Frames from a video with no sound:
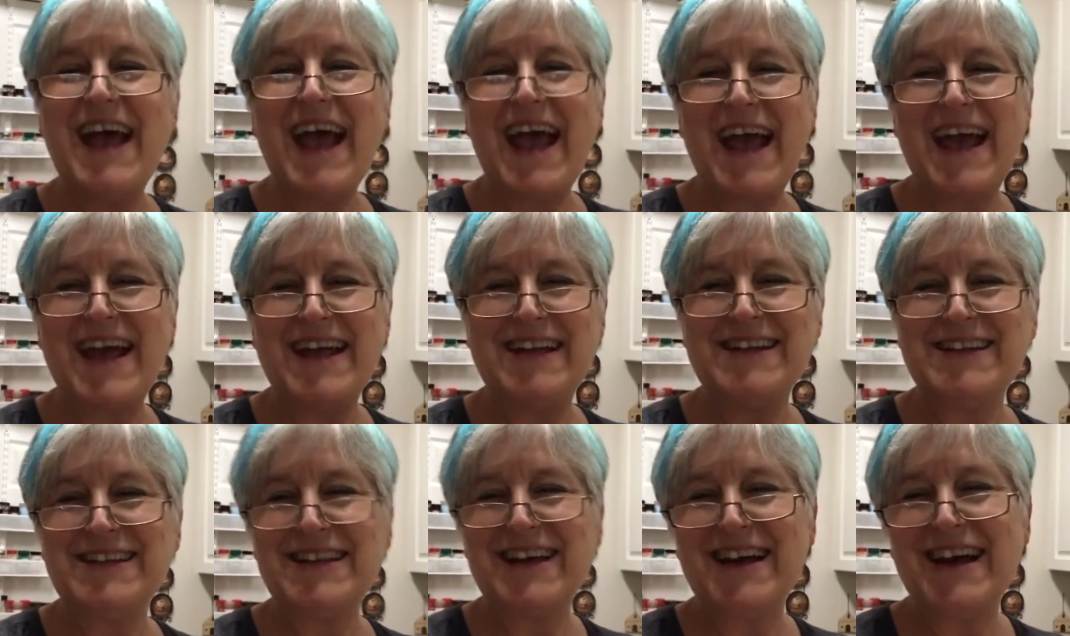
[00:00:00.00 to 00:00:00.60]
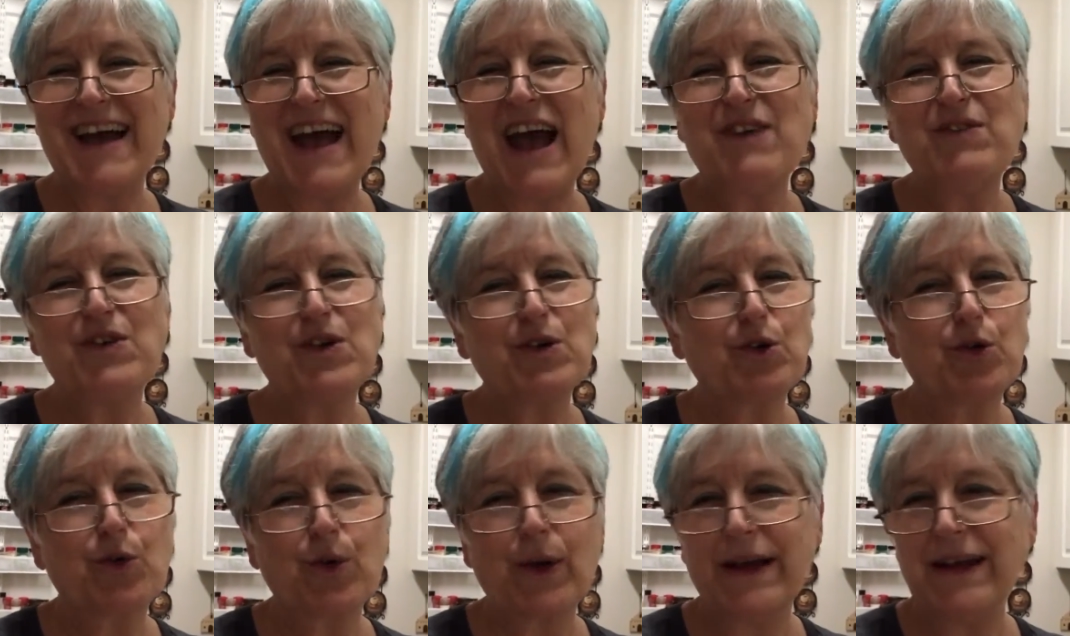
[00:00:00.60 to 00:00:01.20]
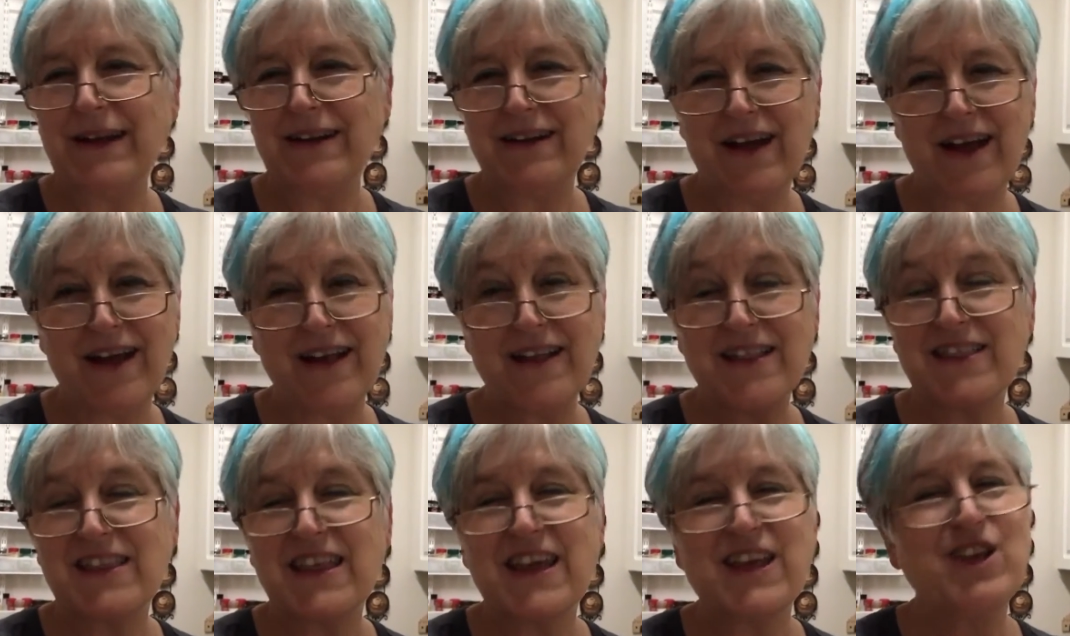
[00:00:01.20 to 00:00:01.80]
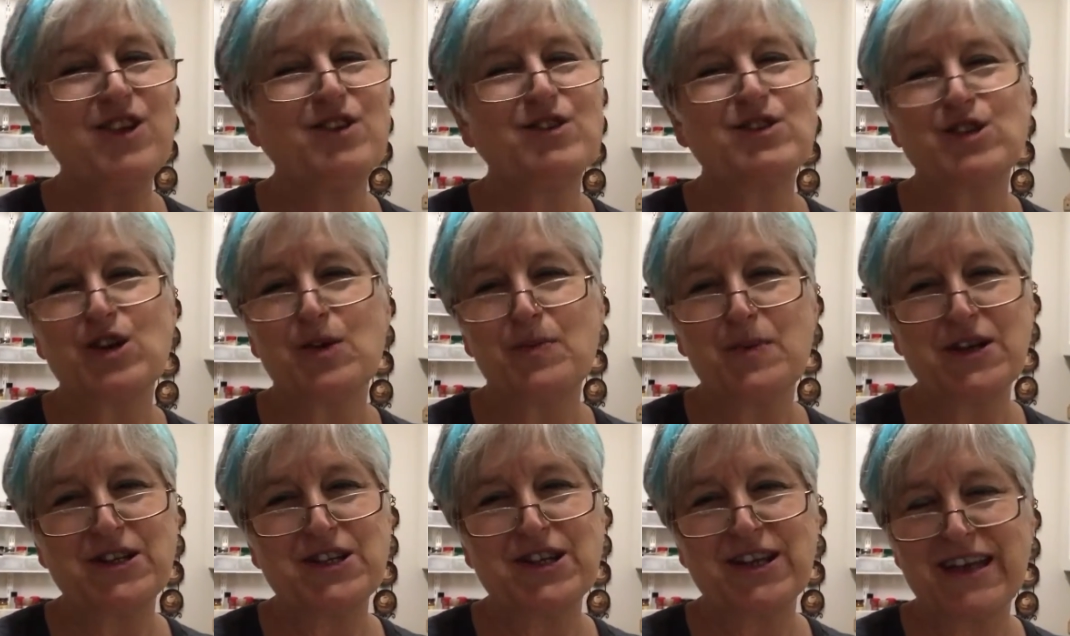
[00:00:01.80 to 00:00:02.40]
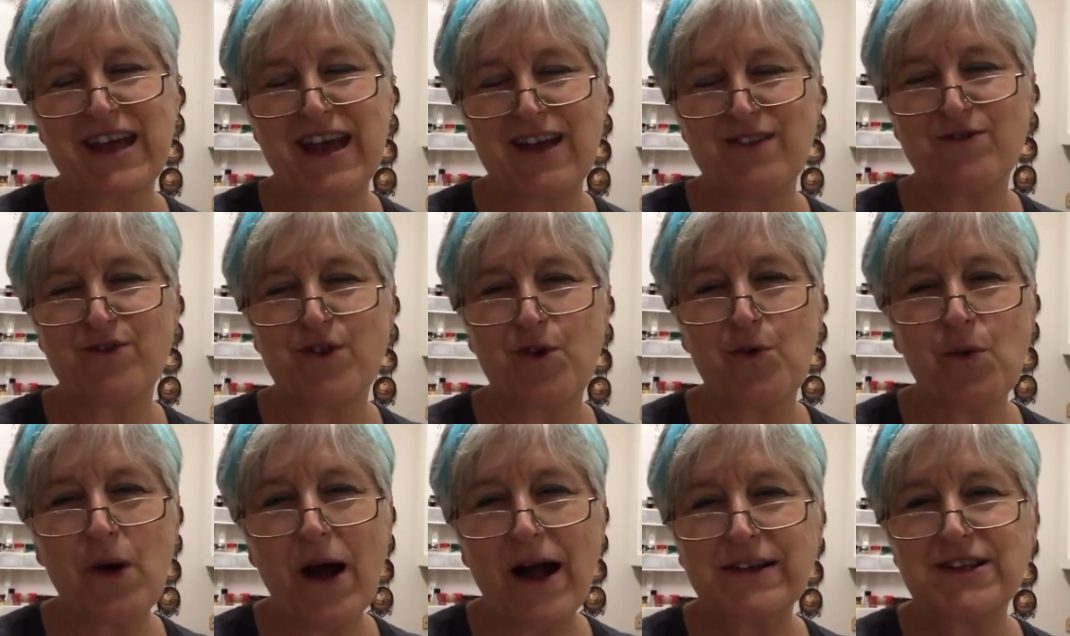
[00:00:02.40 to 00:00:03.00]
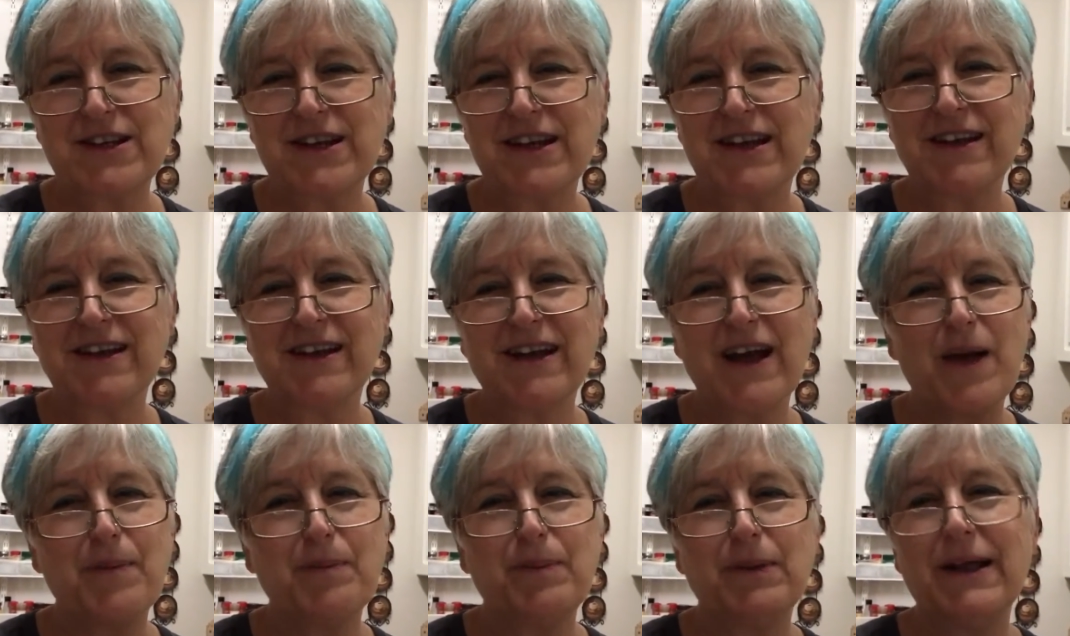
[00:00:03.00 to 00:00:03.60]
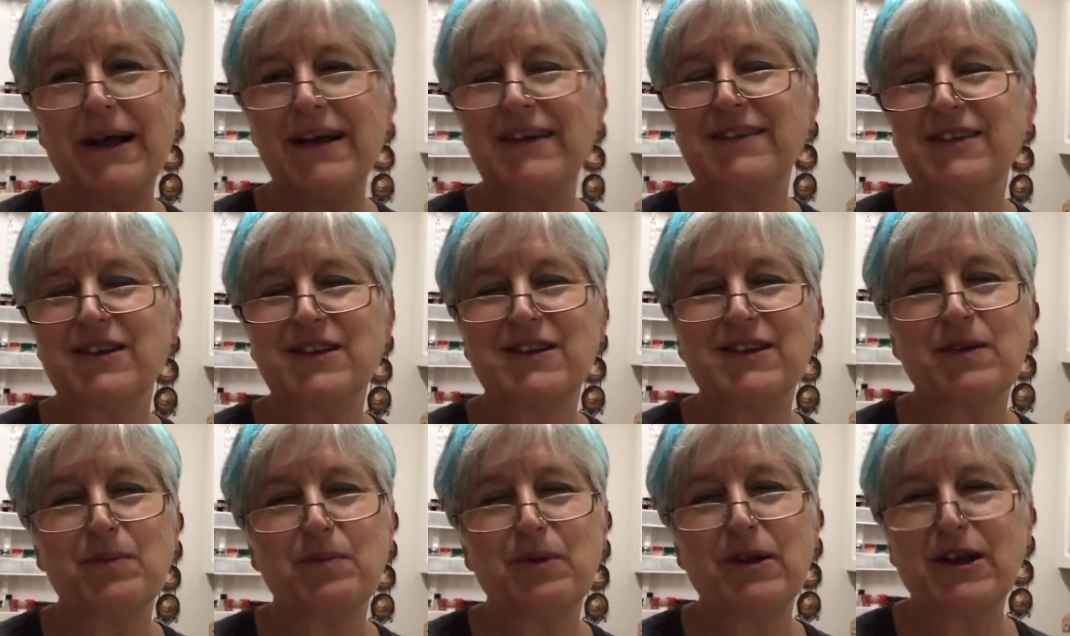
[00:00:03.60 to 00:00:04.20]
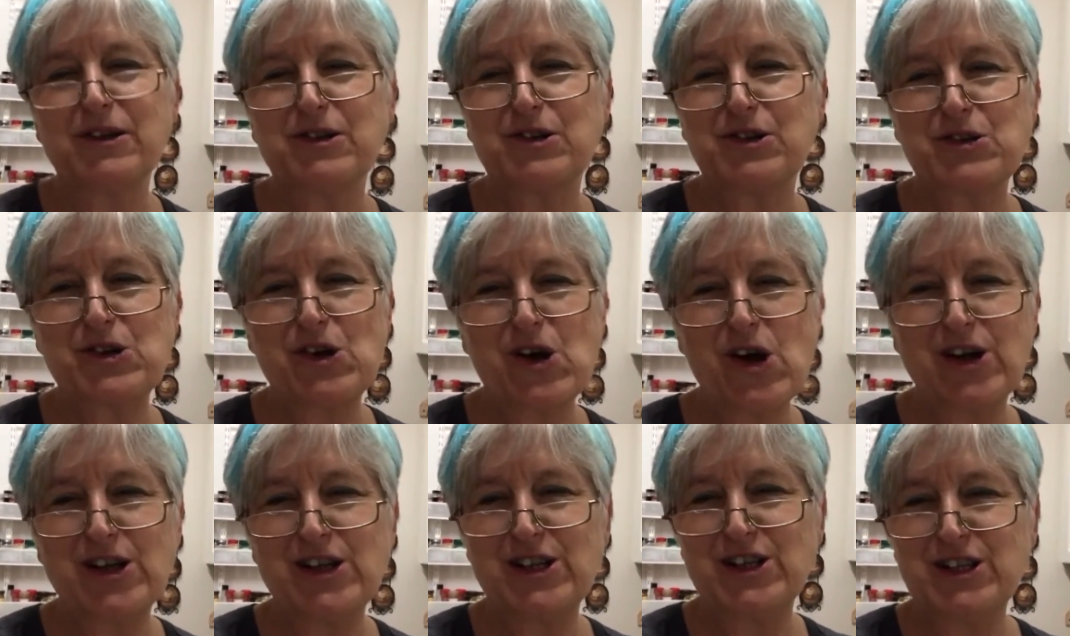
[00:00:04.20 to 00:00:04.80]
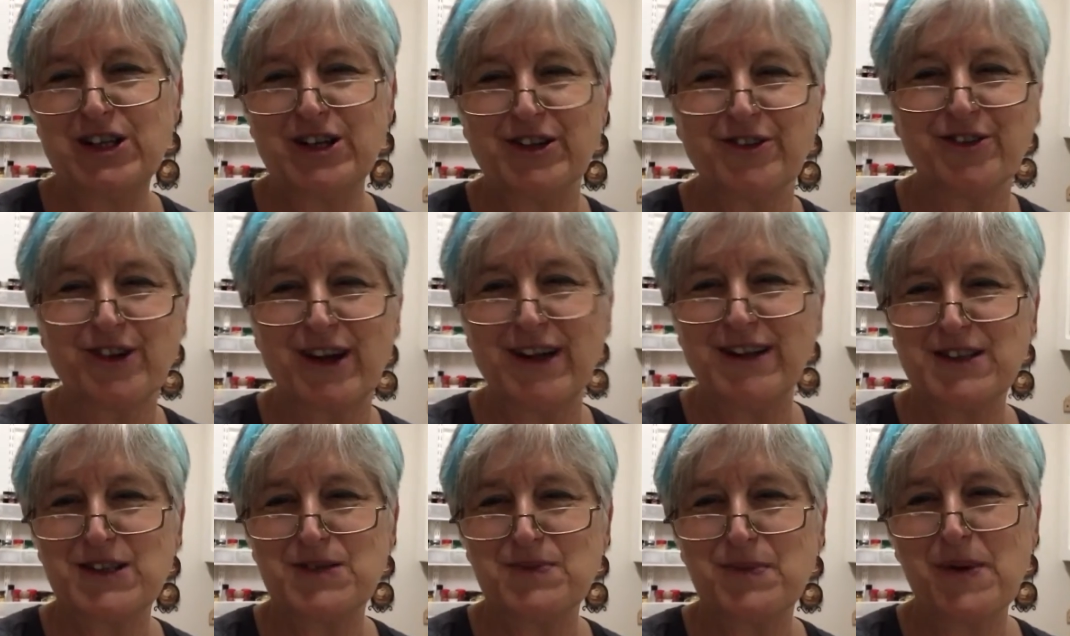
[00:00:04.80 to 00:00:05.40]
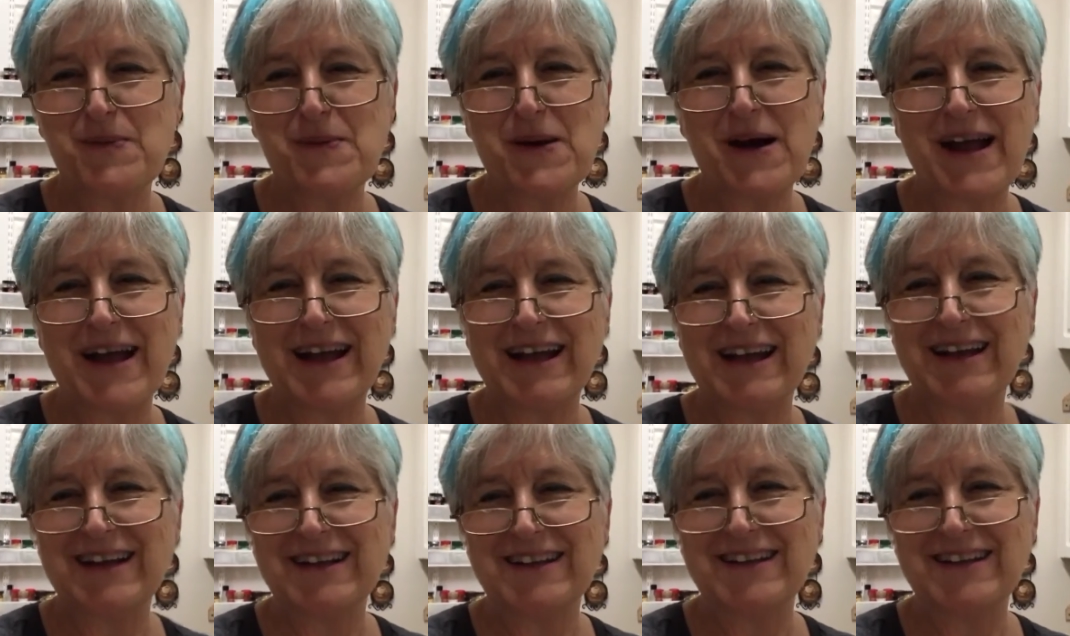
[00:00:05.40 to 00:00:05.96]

And uh, have a great night. And thank you so much again for watching. God bless. It's a pleasure talking to you, friends. Bye-bye.